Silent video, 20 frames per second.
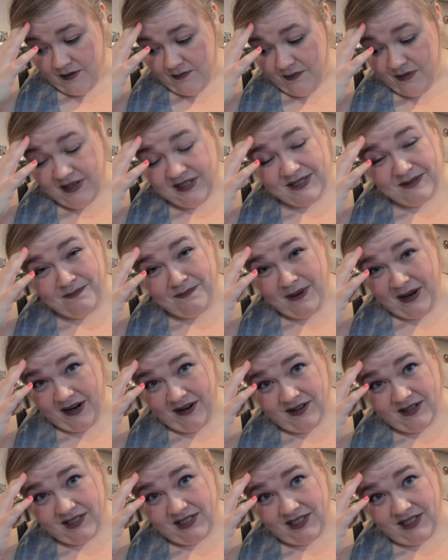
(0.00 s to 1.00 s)
But it's
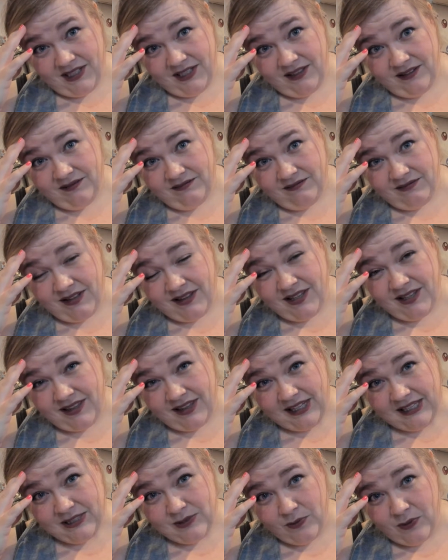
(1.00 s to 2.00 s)
embarrassing. I think
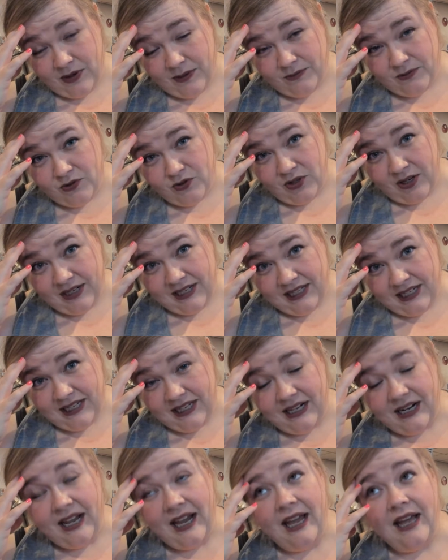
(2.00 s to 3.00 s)
that's what I'm trying to
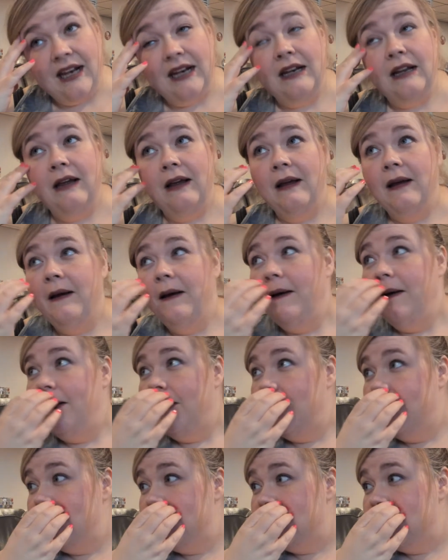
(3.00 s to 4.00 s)
get at.
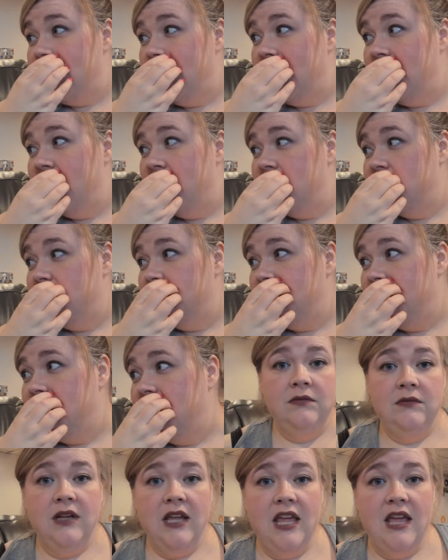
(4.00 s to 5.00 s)
Is that
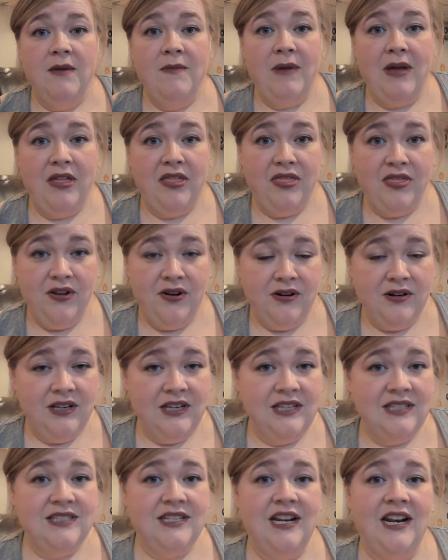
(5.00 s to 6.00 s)
in my
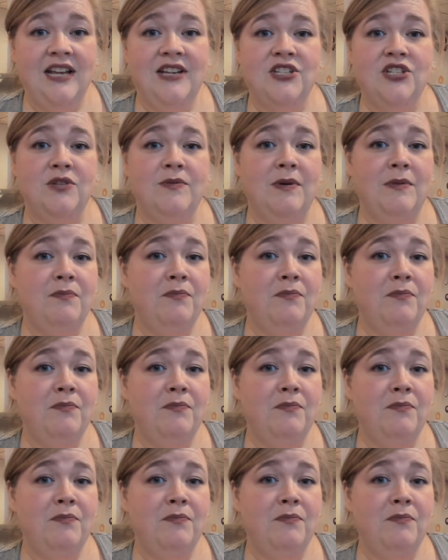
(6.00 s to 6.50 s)
30s, and I should be